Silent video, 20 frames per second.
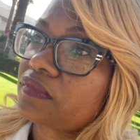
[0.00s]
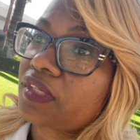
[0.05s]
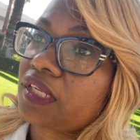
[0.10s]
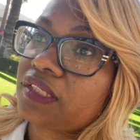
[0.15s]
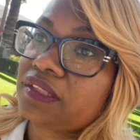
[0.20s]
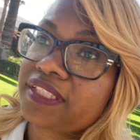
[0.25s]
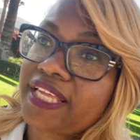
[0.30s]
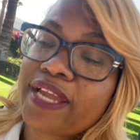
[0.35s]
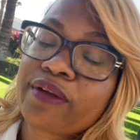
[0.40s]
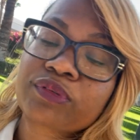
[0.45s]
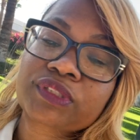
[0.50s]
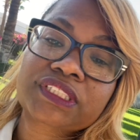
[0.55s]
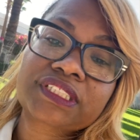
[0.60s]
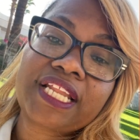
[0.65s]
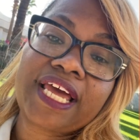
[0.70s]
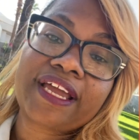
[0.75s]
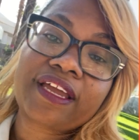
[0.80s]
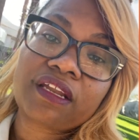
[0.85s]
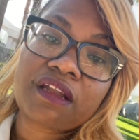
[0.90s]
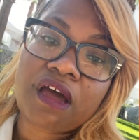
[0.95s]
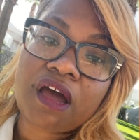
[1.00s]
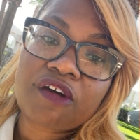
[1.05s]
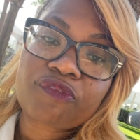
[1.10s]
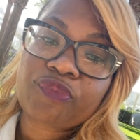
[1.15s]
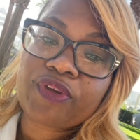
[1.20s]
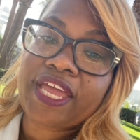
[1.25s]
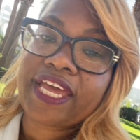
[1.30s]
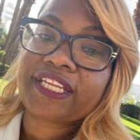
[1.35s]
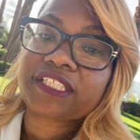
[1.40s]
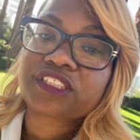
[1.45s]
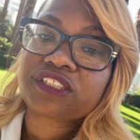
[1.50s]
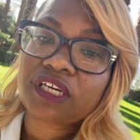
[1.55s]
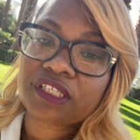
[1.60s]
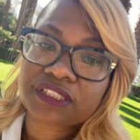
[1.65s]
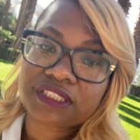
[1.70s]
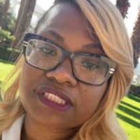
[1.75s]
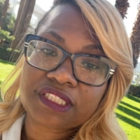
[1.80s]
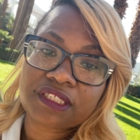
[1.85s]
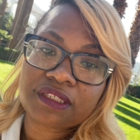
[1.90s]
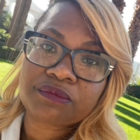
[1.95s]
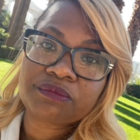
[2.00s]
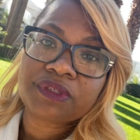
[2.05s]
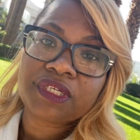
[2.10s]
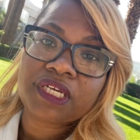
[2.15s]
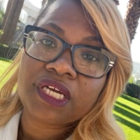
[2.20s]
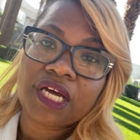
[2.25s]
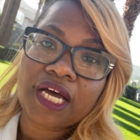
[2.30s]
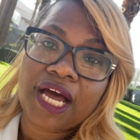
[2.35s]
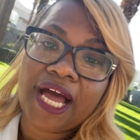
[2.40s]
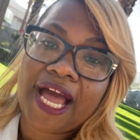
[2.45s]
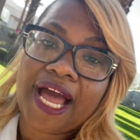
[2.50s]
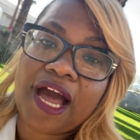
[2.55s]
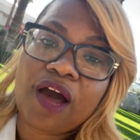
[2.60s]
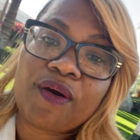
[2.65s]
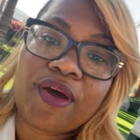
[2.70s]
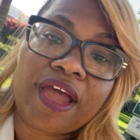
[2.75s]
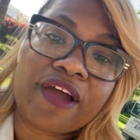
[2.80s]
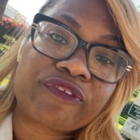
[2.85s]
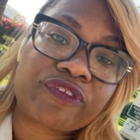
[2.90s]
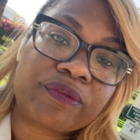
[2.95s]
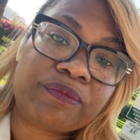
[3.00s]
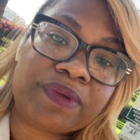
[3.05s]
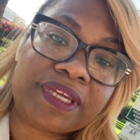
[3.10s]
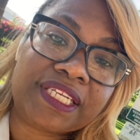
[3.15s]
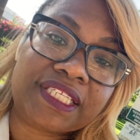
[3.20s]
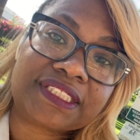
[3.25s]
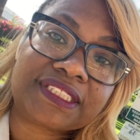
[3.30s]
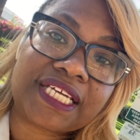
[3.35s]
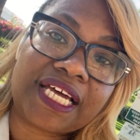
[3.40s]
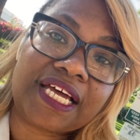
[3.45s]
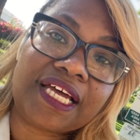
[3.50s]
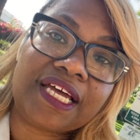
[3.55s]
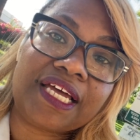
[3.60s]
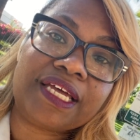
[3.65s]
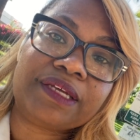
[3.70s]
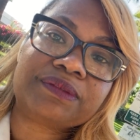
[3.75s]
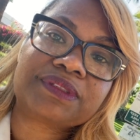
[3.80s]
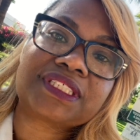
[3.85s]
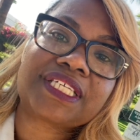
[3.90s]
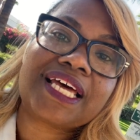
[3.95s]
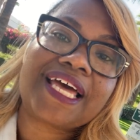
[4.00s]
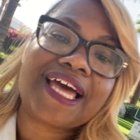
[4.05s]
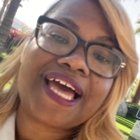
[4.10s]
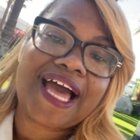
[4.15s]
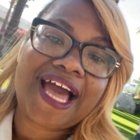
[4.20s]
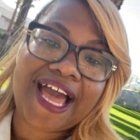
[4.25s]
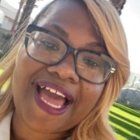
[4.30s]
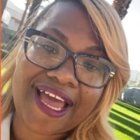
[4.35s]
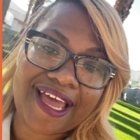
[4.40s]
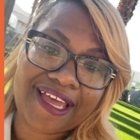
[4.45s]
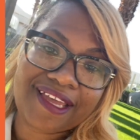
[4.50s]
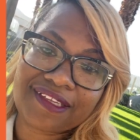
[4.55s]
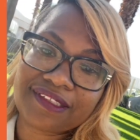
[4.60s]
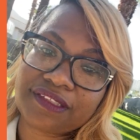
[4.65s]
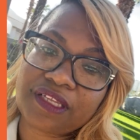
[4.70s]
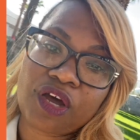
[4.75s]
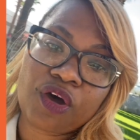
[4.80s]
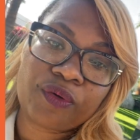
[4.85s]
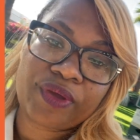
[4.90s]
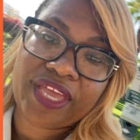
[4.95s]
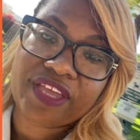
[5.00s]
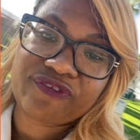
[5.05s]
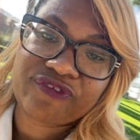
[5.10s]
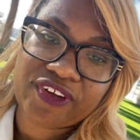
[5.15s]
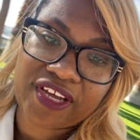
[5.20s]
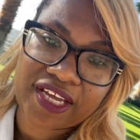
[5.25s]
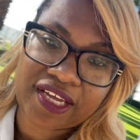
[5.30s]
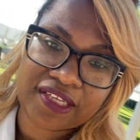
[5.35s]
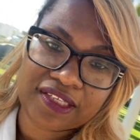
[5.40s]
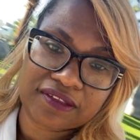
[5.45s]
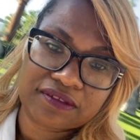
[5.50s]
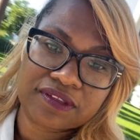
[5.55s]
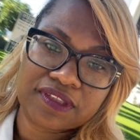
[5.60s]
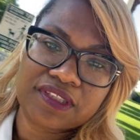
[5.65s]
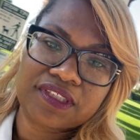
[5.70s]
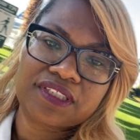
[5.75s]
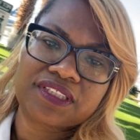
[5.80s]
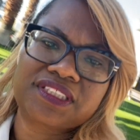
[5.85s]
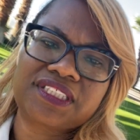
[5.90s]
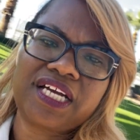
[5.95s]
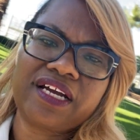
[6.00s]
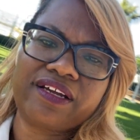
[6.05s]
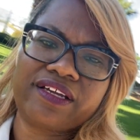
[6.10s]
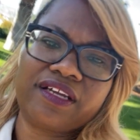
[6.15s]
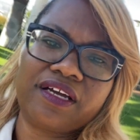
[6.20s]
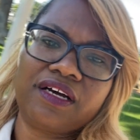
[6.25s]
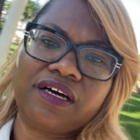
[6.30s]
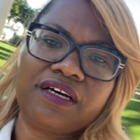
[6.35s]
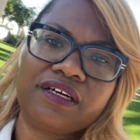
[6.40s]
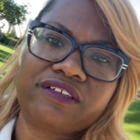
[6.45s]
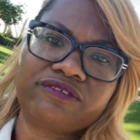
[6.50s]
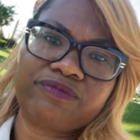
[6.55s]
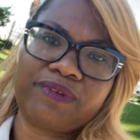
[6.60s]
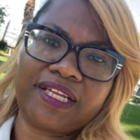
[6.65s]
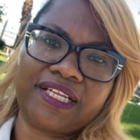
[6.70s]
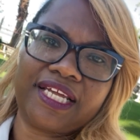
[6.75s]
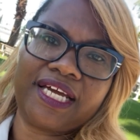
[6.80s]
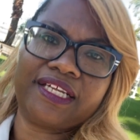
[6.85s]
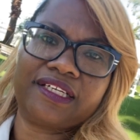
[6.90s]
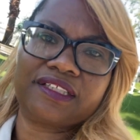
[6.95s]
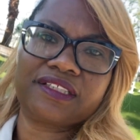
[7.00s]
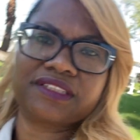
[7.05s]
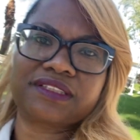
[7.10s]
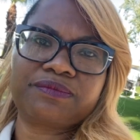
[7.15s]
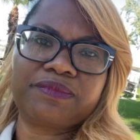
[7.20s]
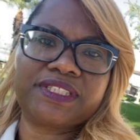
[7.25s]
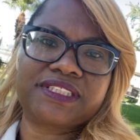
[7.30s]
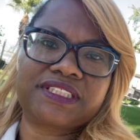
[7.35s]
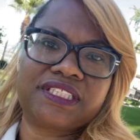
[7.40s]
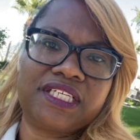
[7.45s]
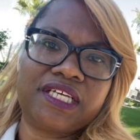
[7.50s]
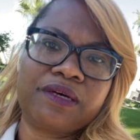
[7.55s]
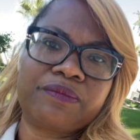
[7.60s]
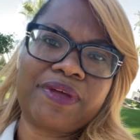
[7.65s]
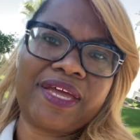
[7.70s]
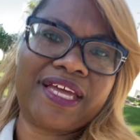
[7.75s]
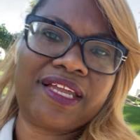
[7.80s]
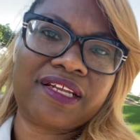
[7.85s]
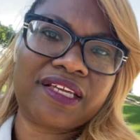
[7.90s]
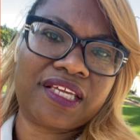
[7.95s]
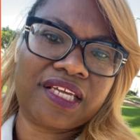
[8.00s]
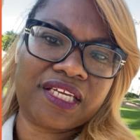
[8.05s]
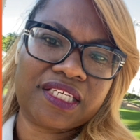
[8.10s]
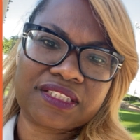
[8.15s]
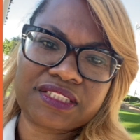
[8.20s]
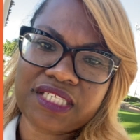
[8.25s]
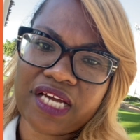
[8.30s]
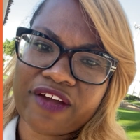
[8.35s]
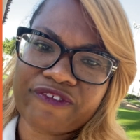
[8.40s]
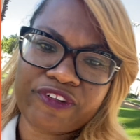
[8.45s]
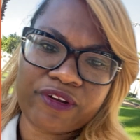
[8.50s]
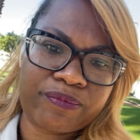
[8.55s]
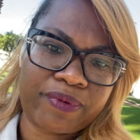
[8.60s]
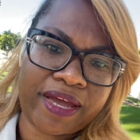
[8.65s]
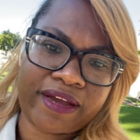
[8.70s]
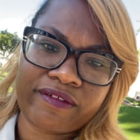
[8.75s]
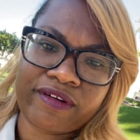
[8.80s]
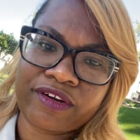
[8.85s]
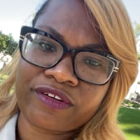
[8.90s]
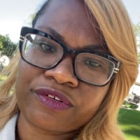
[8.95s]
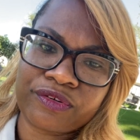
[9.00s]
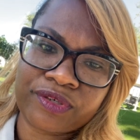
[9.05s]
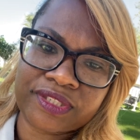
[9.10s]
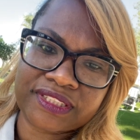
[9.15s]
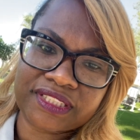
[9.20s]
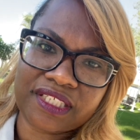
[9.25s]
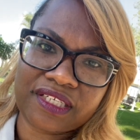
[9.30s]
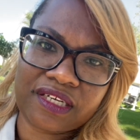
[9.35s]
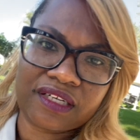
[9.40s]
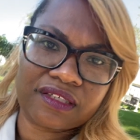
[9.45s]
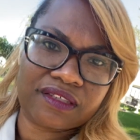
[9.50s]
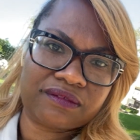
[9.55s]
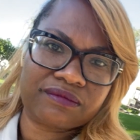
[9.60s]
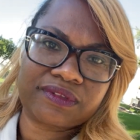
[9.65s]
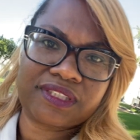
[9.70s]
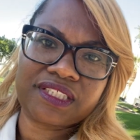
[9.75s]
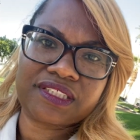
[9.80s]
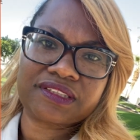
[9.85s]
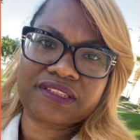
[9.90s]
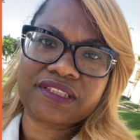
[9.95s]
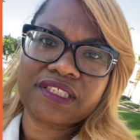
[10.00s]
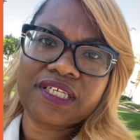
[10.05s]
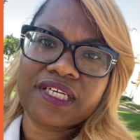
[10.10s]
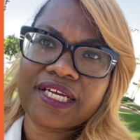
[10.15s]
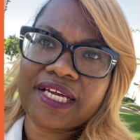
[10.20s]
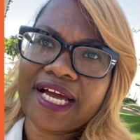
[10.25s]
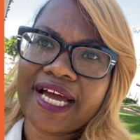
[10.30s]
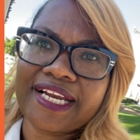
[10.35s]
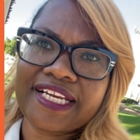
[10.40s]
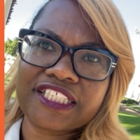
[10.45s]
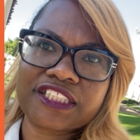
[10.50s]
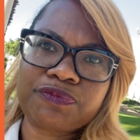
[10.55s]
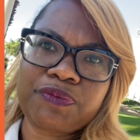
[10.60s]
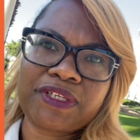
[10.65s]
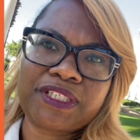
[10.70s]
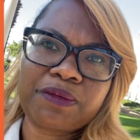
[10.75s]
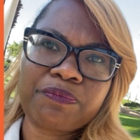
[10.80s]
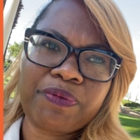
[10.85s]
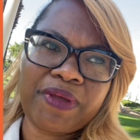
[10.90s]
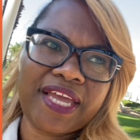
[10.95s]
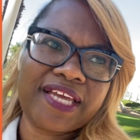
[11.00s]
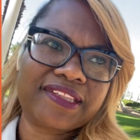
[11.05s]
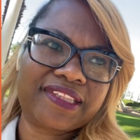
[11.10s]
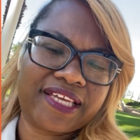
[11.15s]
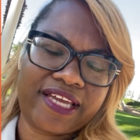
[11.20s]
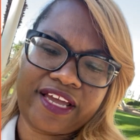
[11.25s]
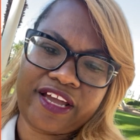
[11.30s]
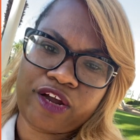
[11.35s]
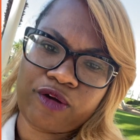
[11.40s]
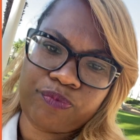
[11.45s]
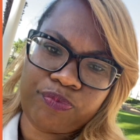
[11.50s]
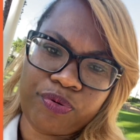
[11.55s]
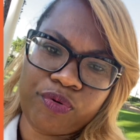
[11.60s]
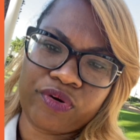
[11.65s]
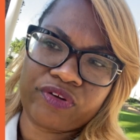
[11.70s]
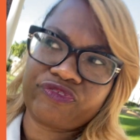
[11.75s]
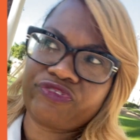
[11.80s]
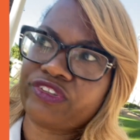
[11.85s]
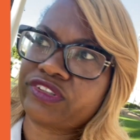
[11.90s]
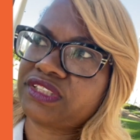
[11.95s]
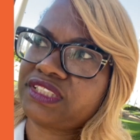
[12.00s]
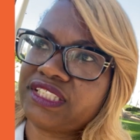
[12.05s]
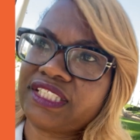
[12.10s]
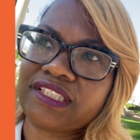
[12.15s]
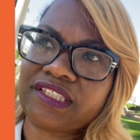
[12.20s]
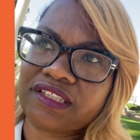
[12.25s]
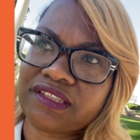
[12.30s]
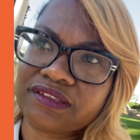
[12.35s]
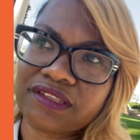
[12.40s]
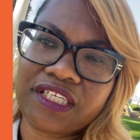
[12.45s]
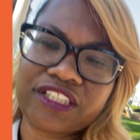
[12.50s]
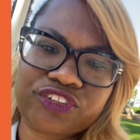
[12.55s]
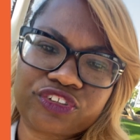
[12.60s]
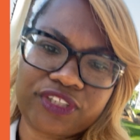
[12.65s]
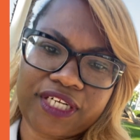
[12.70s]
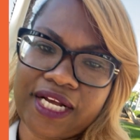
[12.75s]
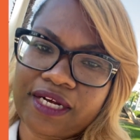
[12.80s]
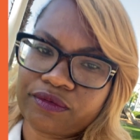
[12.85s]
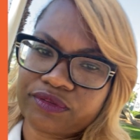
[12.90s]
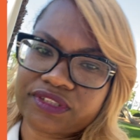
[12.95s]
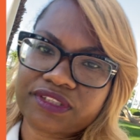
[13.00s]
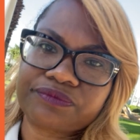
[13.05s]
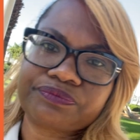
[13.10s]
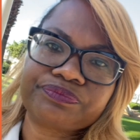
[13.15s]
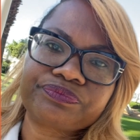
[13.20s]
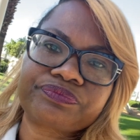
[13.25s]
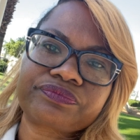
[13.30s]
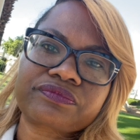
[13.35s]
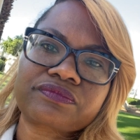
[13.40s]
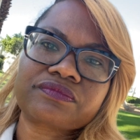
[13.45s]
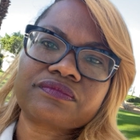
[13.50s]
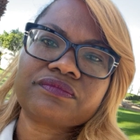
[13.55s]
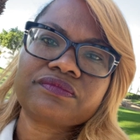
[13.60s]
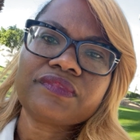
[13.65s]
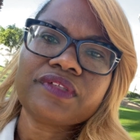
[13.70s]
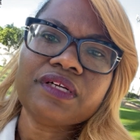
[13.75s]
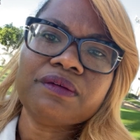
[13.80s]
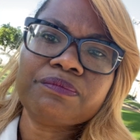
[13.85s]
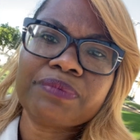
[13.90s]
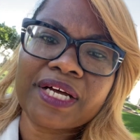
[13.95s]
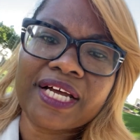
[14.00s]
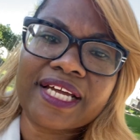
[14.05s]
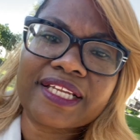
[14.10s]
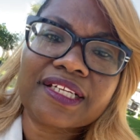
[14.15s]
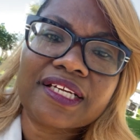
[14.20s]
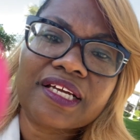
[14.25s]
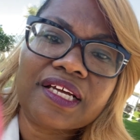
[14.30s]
they were slacking off, we had to talk to them however many times, I, okay, fine. Sorry, y'all, if my lighting is messing up. And again, sorry for the background noise because um, I didn't expect to be at the airport for 1,000 hours. But